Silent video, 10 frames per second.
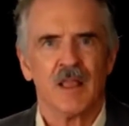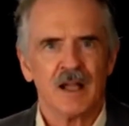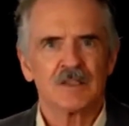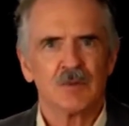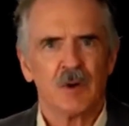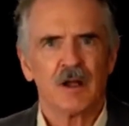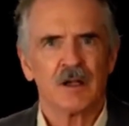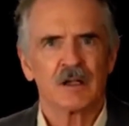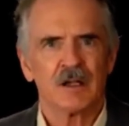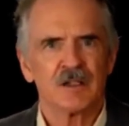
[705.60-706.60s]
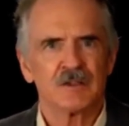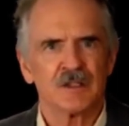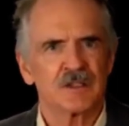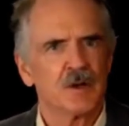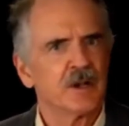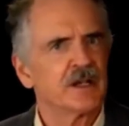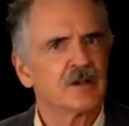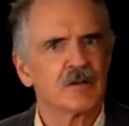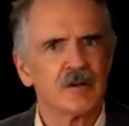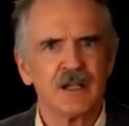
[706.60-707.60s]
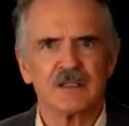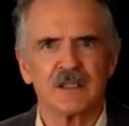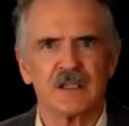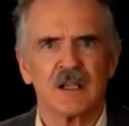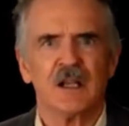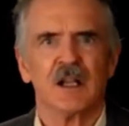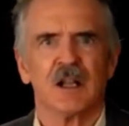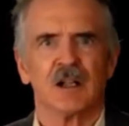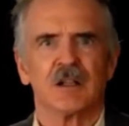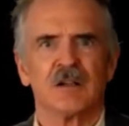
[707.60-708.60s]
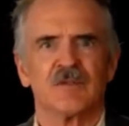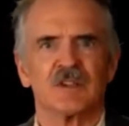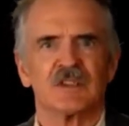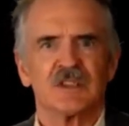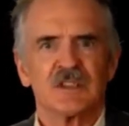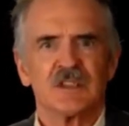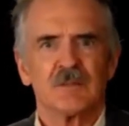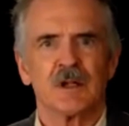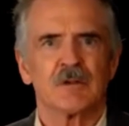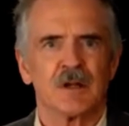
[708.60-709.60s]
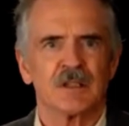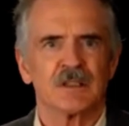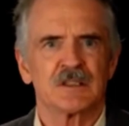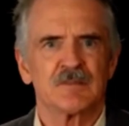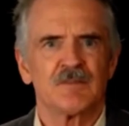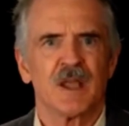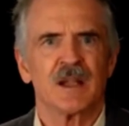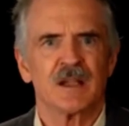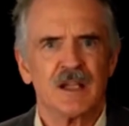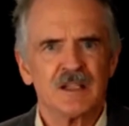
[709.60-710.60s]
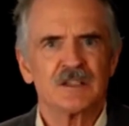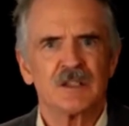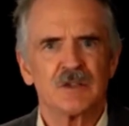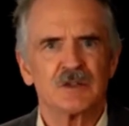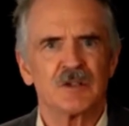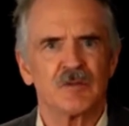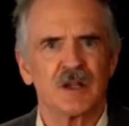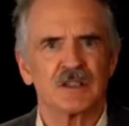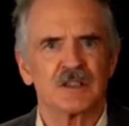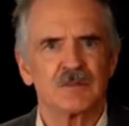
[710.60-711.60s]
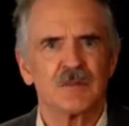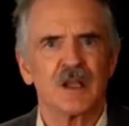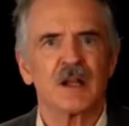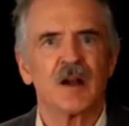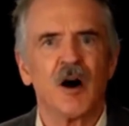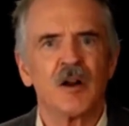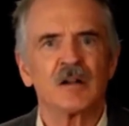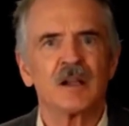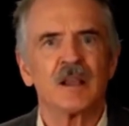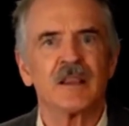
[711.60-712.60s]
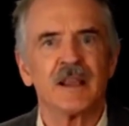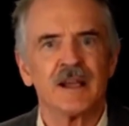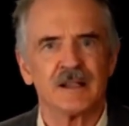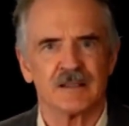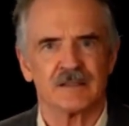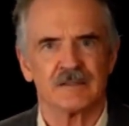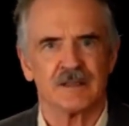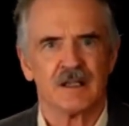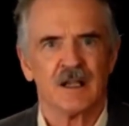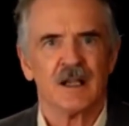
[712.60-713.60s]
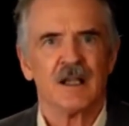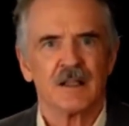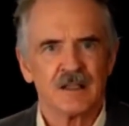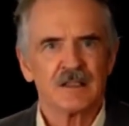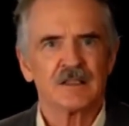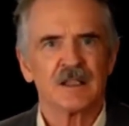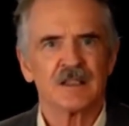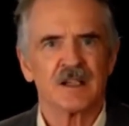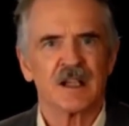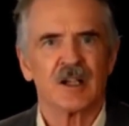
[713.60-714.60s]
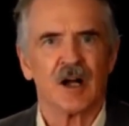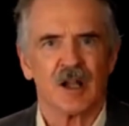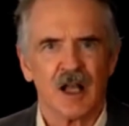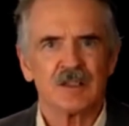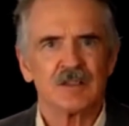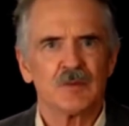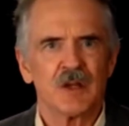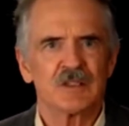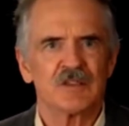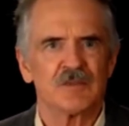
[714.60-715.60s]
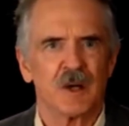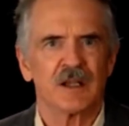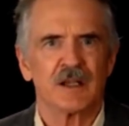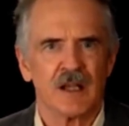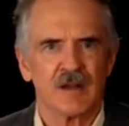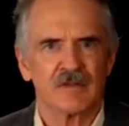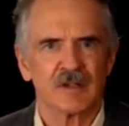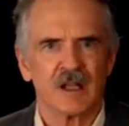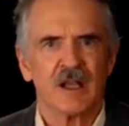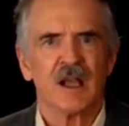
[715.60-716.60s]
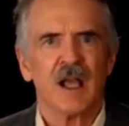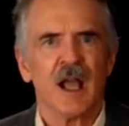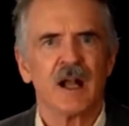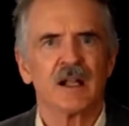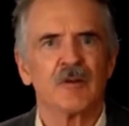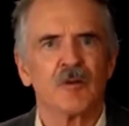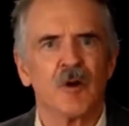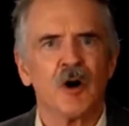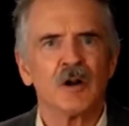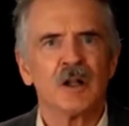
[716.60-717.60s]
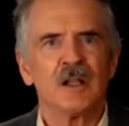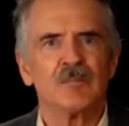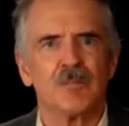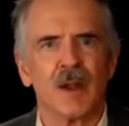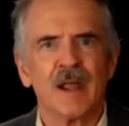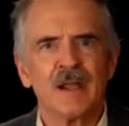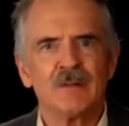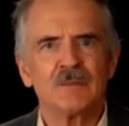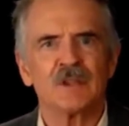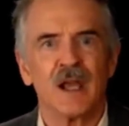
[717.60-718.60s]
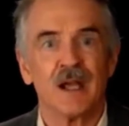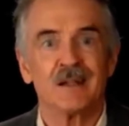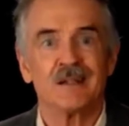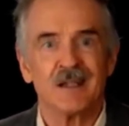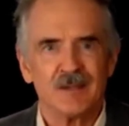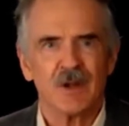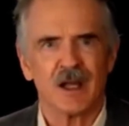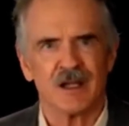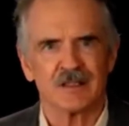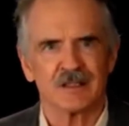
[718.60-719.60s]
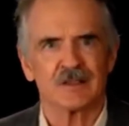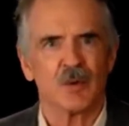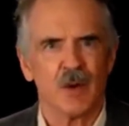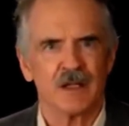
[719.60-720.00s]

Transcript: That's why our country is going crazy looking for systemic racism and institutional racism that aren't there. This is a colossal waste of money and effort, and it wrongly blames and demonizes